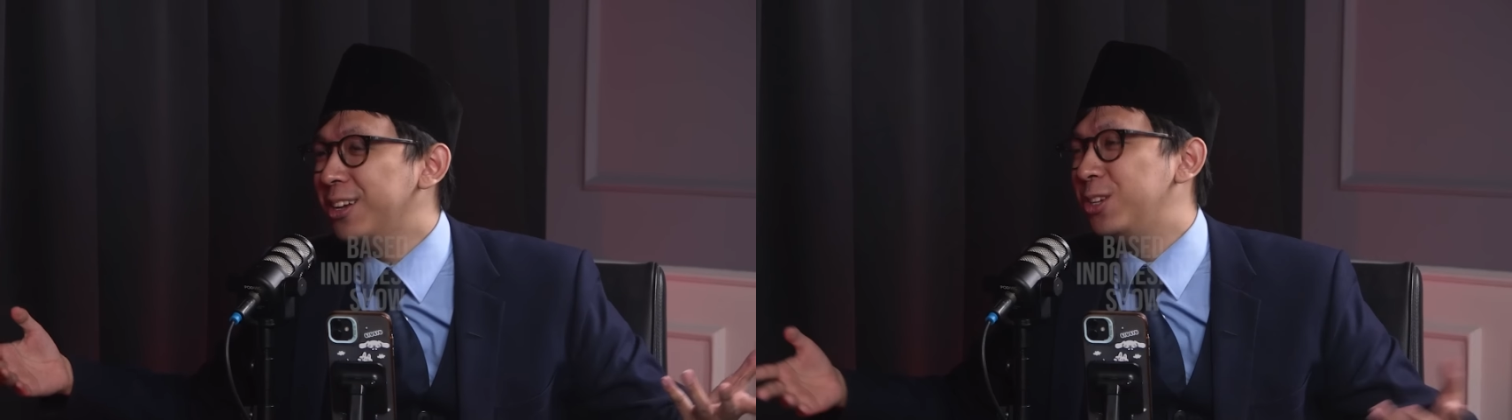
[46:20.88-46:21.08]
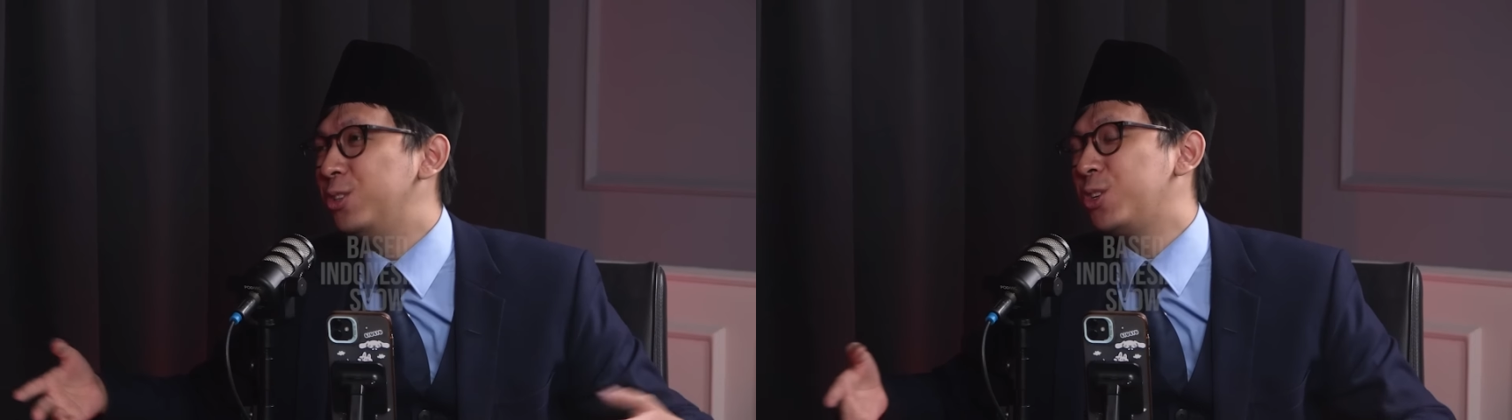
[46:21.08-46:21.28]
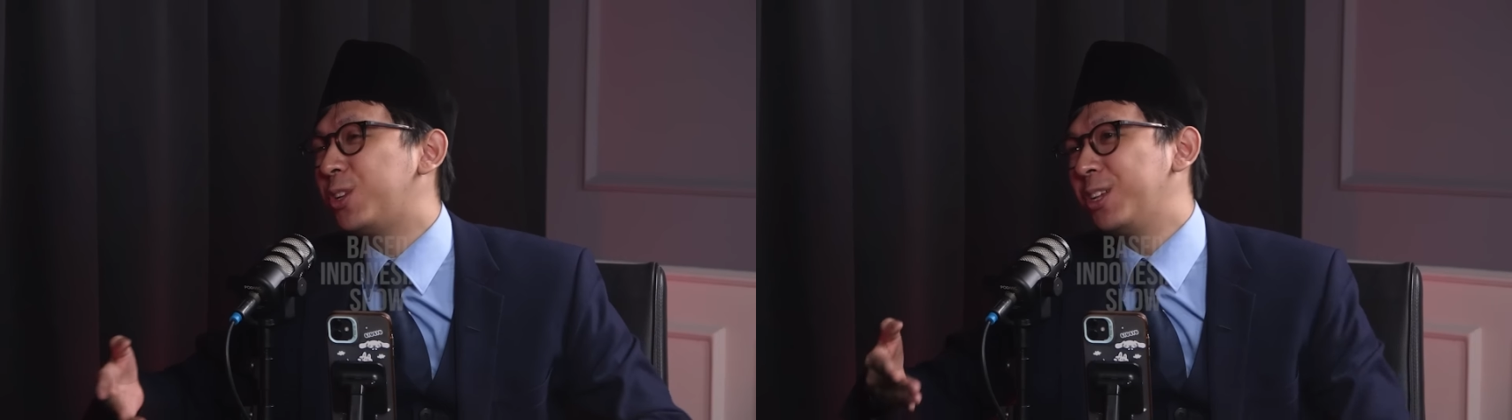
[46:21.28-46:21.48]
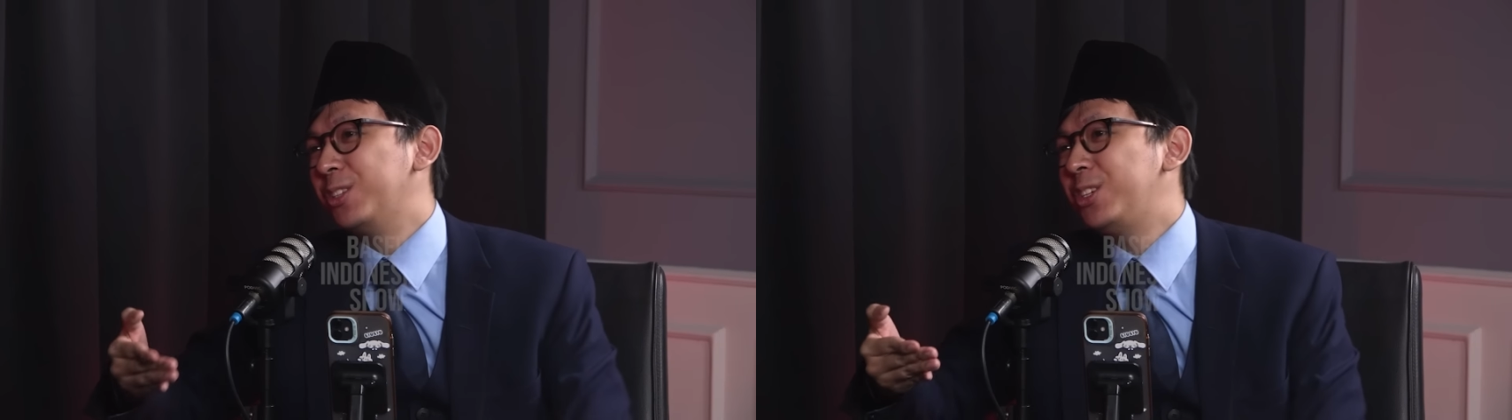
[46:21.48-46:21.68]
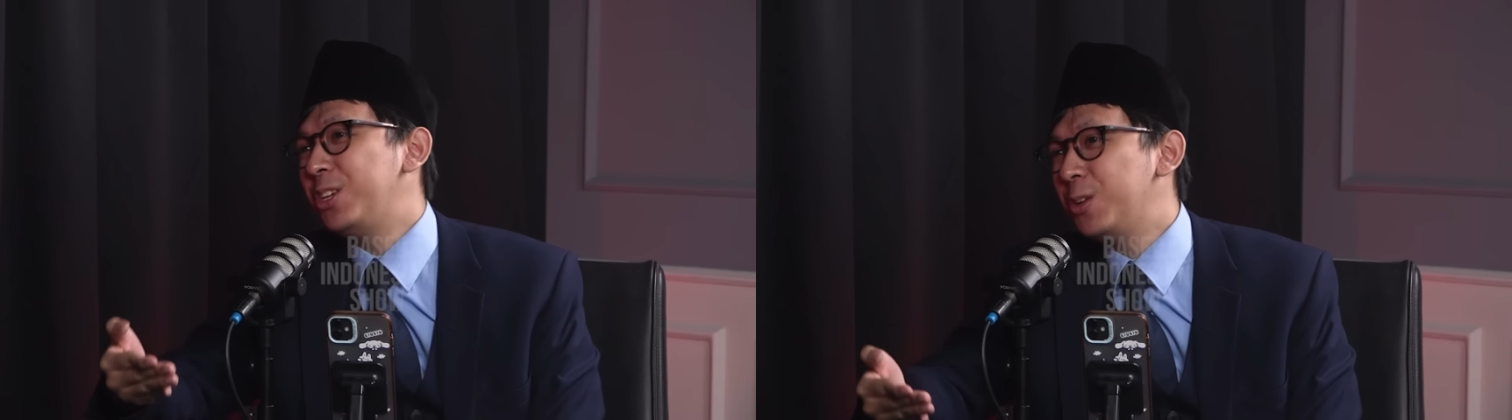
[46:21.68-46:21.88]
You should
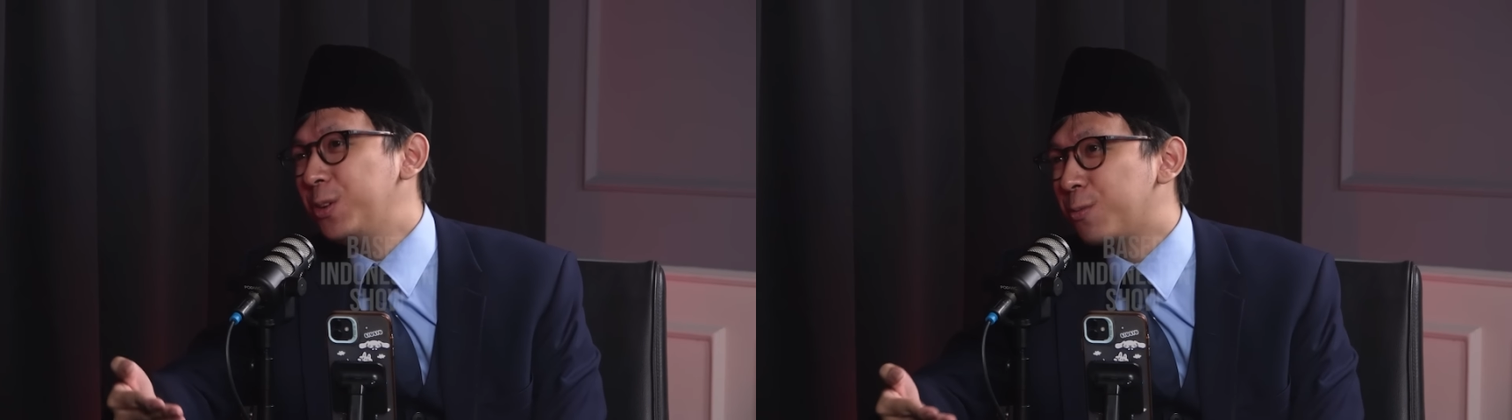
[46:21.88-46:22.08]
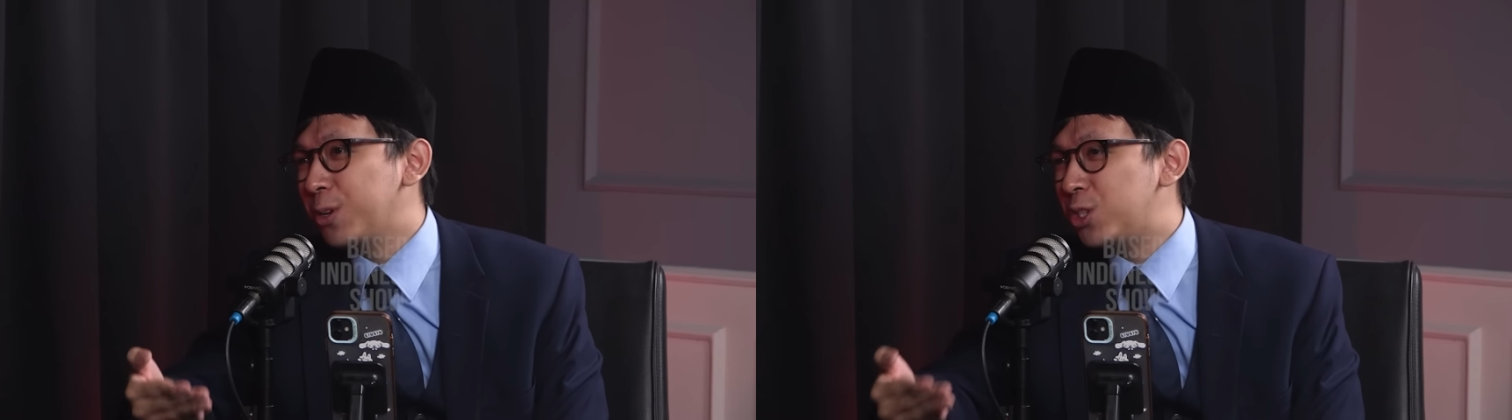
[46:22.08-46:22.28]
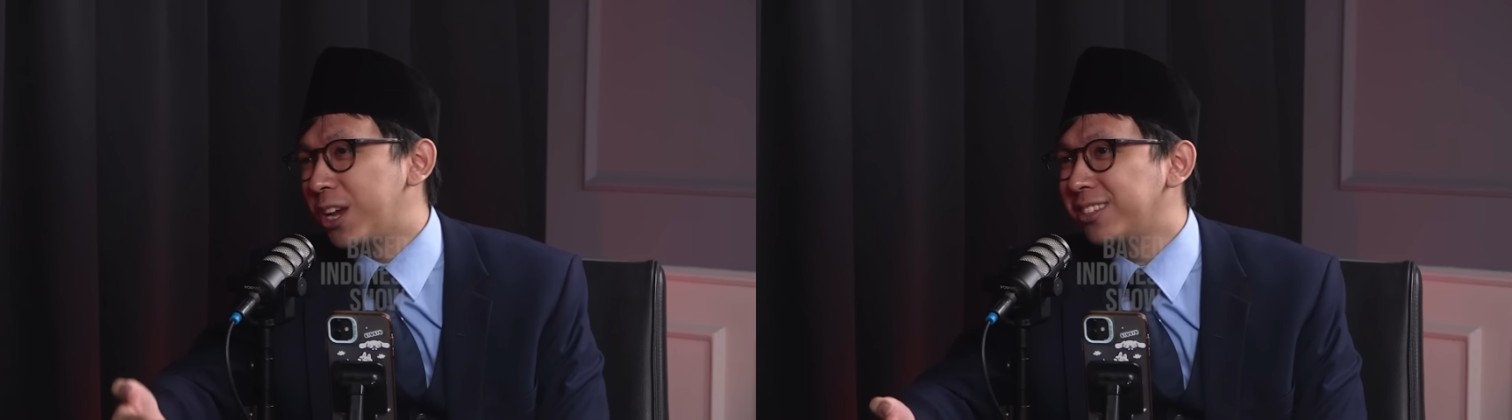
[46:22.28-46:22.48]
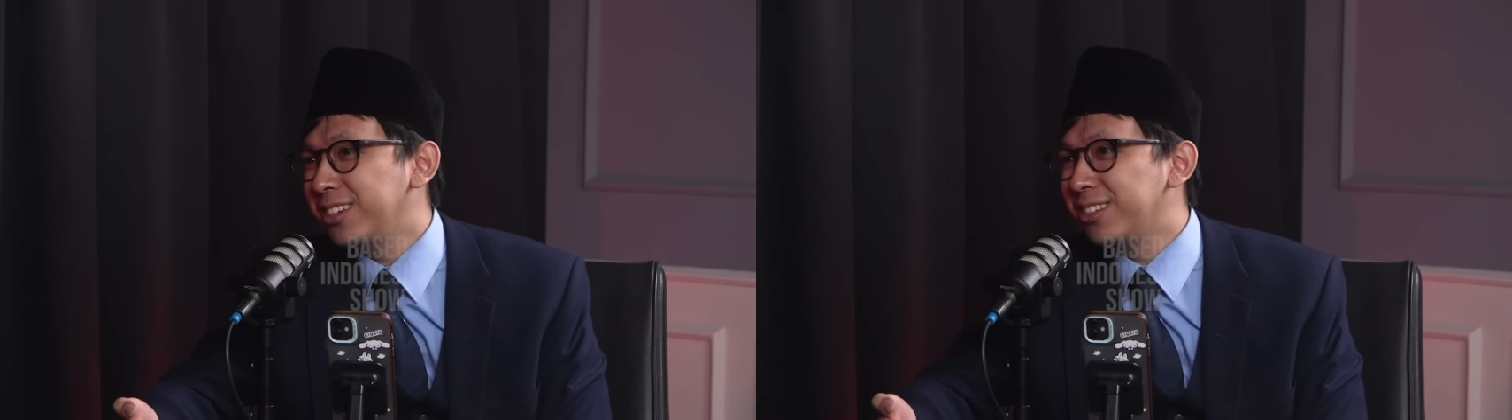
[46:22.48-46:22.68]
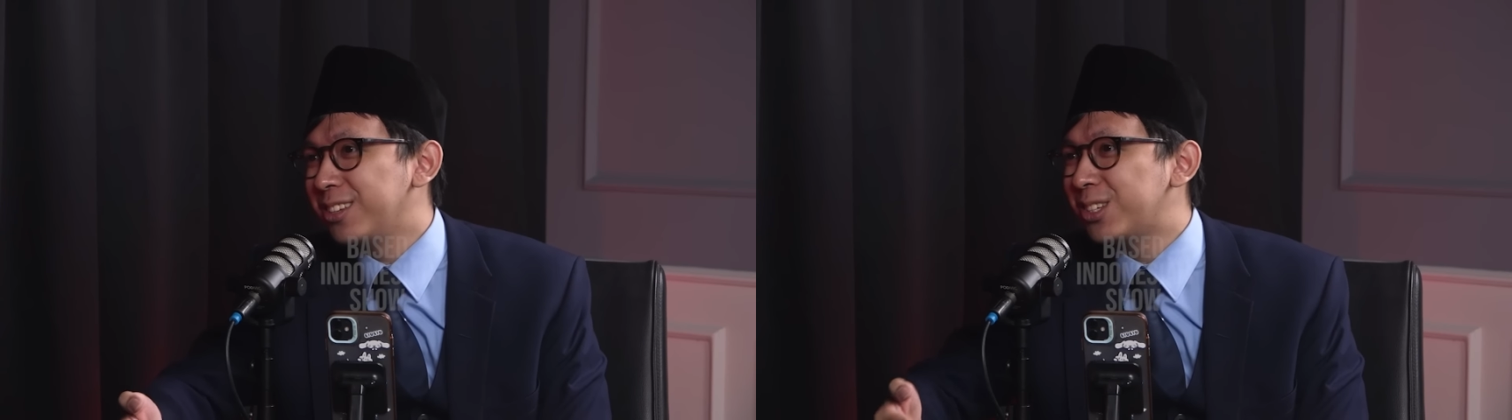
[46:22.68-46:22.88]
continue to reject
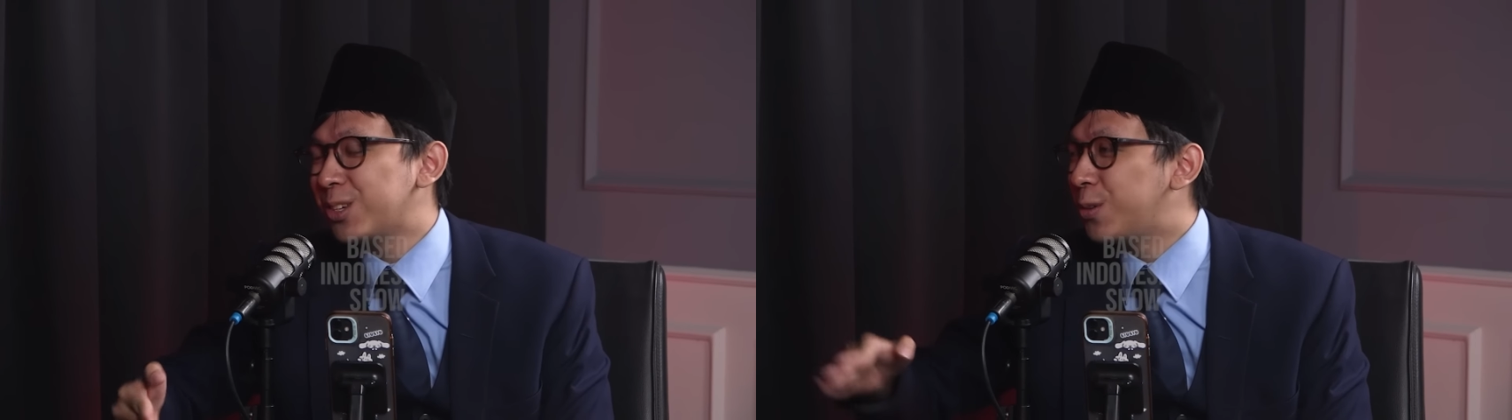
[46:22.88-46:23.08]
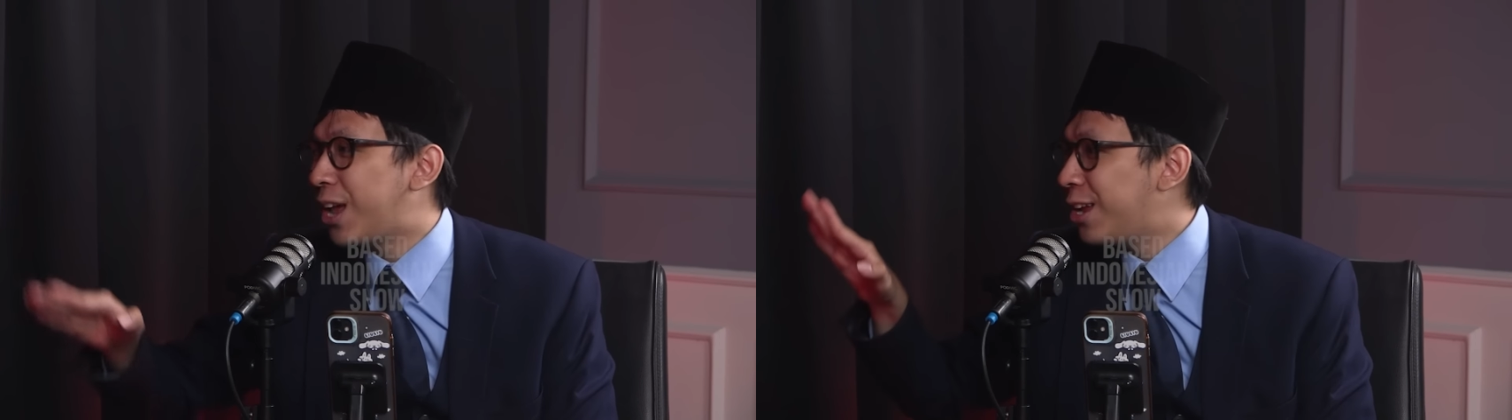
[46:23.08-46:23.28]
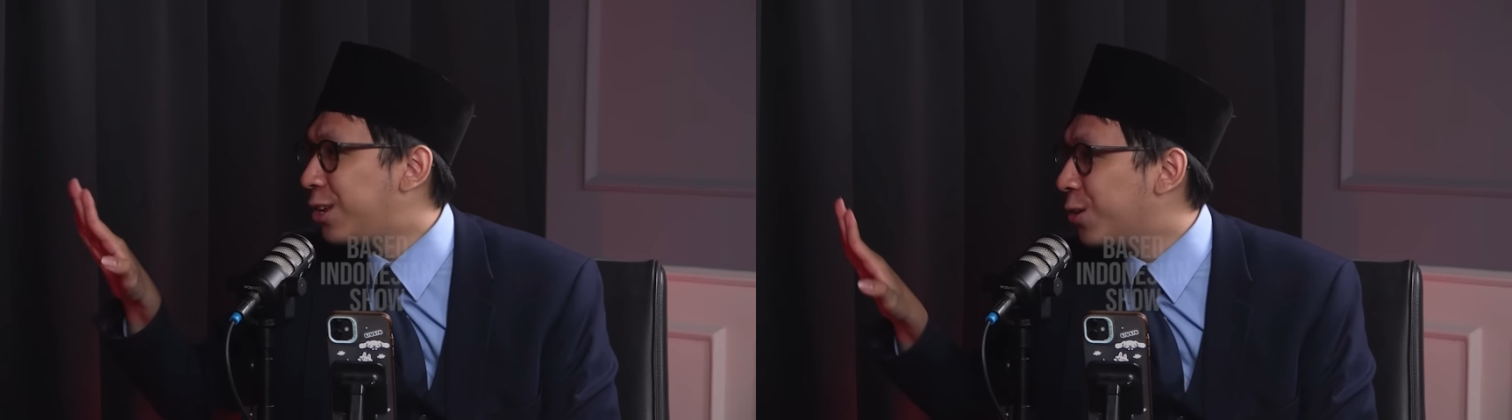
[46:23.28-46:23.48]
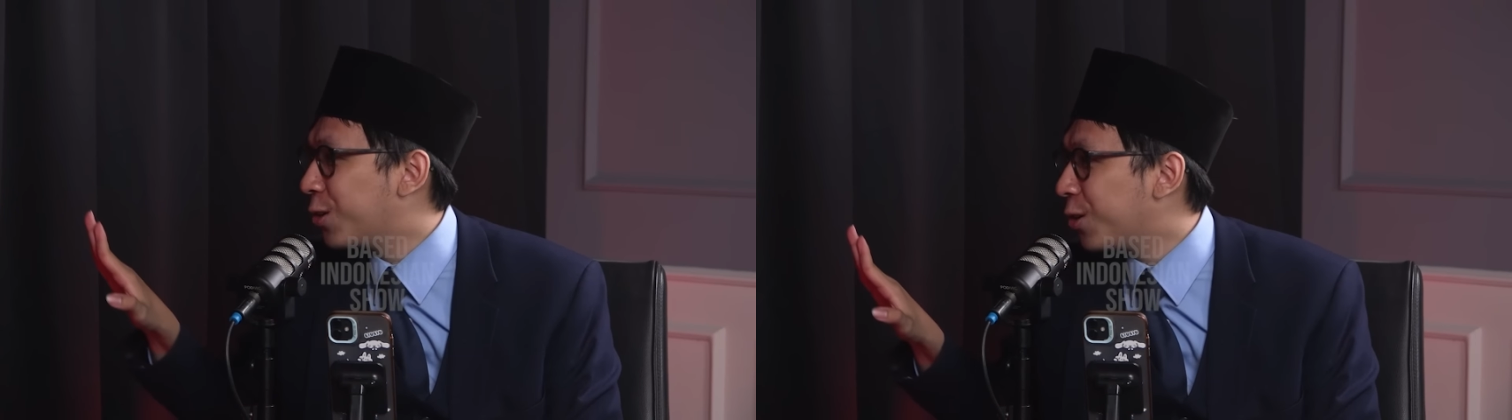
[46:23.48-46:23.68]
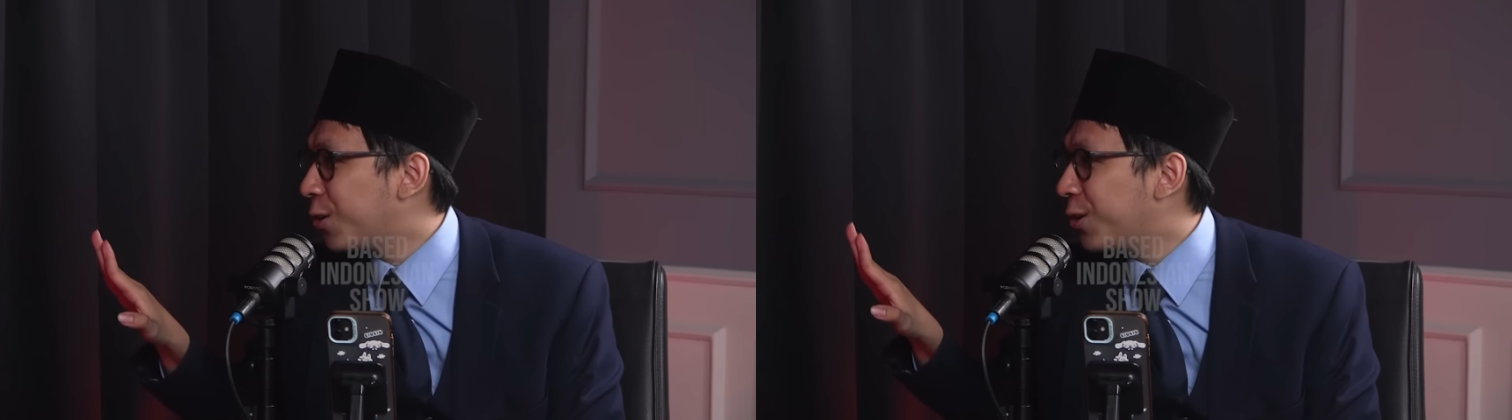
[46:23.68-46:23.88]
it so that
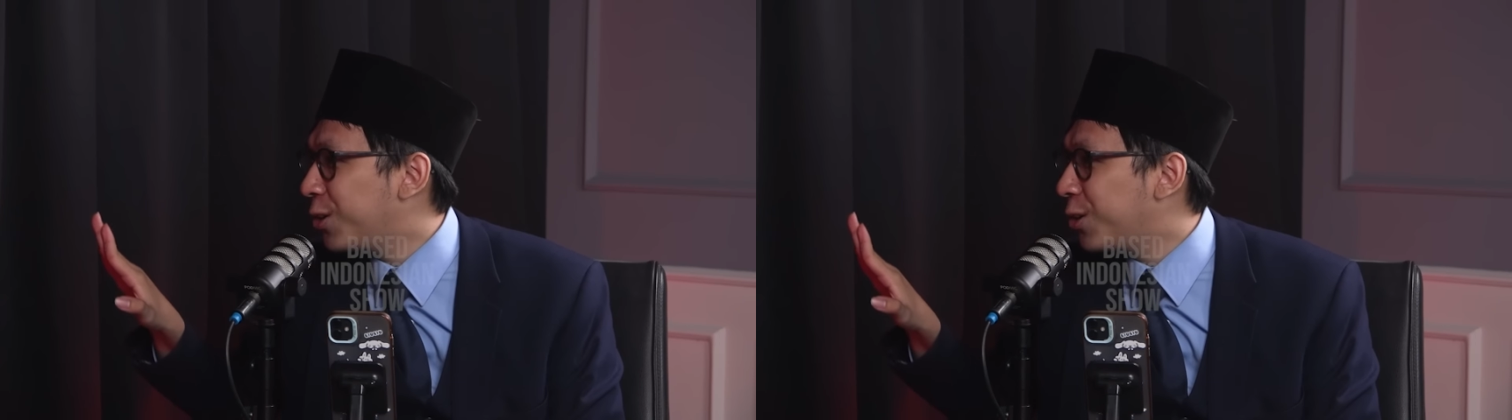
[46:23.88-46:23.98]
your